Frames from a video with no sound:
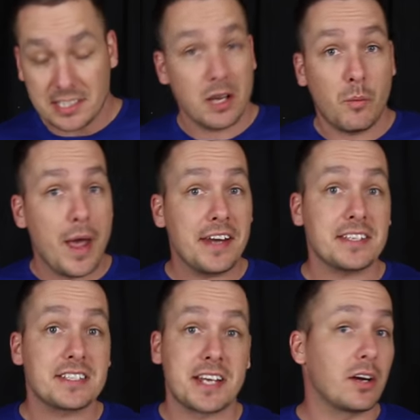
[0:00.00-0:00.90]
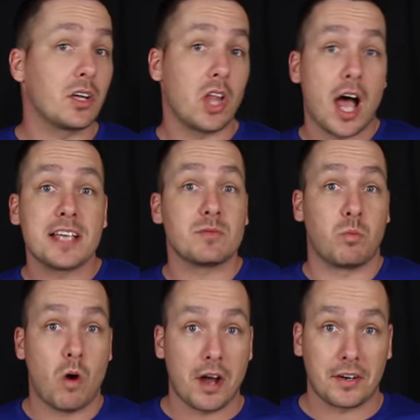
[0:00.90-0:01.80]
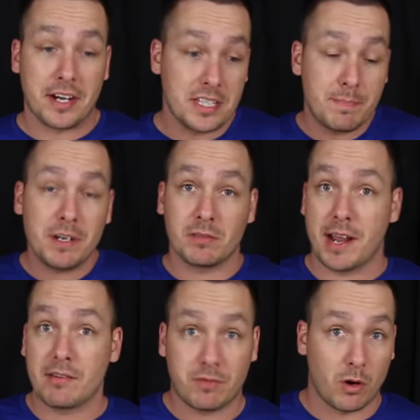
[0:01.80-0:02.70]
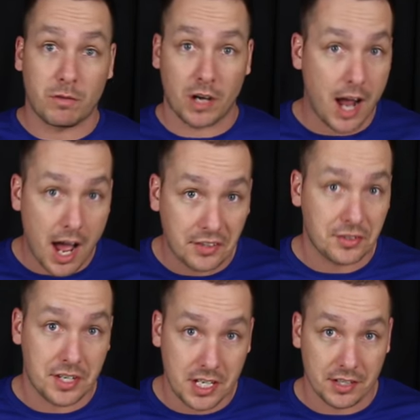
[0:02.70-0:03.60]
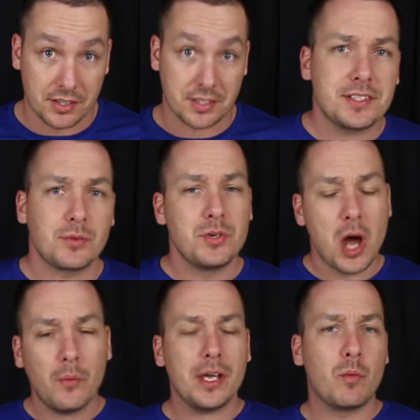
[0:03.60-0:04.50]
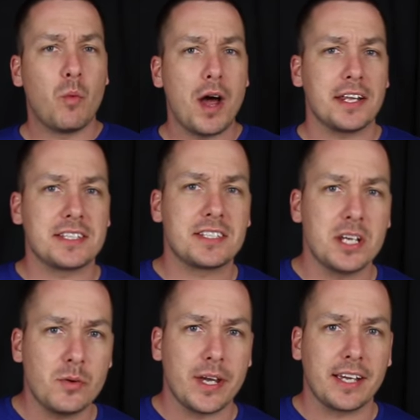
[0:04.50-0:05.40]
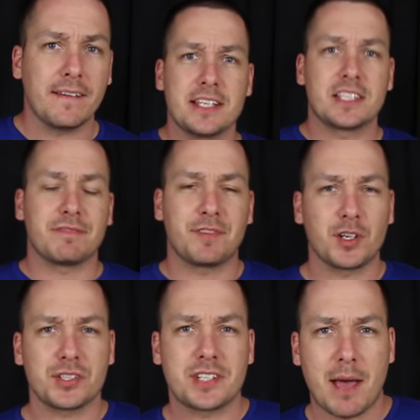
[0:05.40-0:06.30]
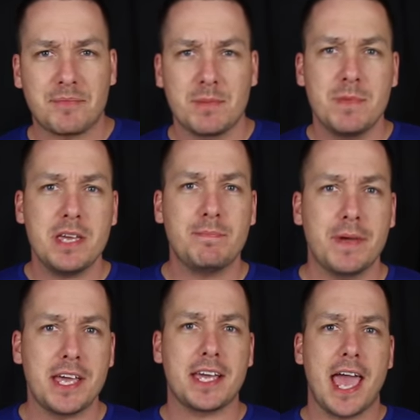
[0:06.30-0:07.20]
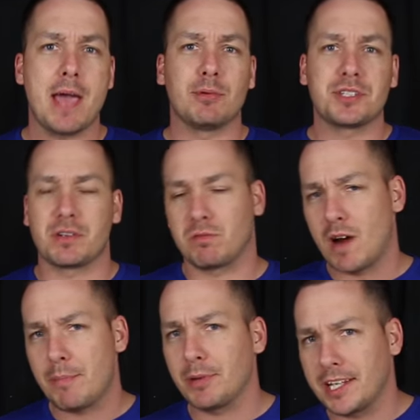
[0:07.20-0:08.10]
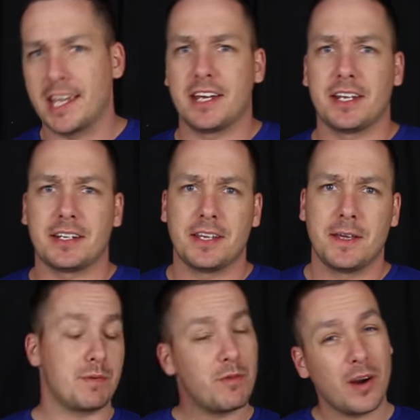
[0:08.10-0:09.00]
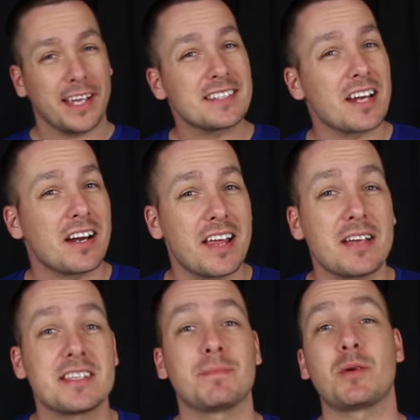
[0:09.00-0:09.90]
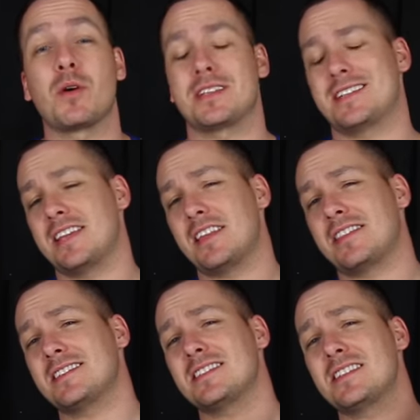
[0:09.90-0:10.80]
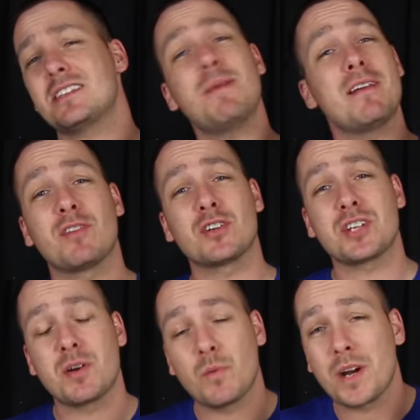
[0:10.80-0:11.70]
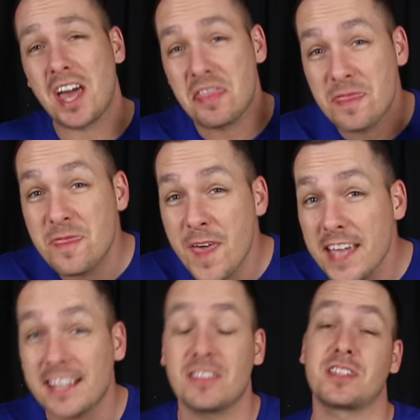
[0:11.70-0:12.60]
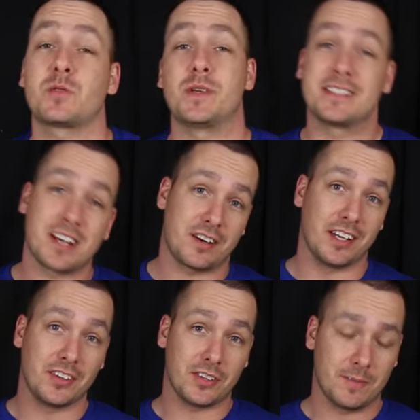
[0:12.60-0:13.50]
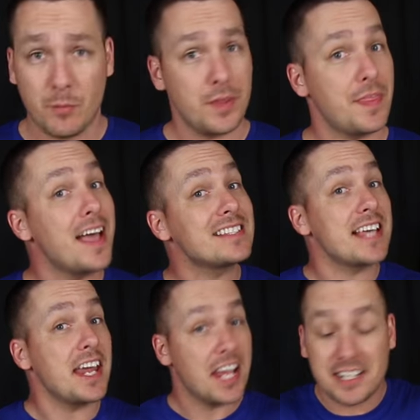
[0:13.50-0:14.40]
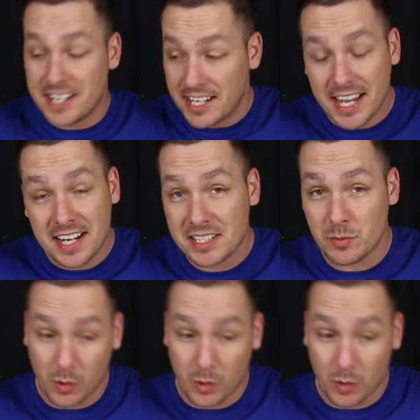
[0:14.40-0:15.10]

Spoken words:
is a way to sterilize water, and it's been around for over 100 years. So knowing what it's doing is the first step to me being able to replicate it. Before I get started, I simply want to state that this is just my version of what I think the Twin Star is. With that said, I did get it to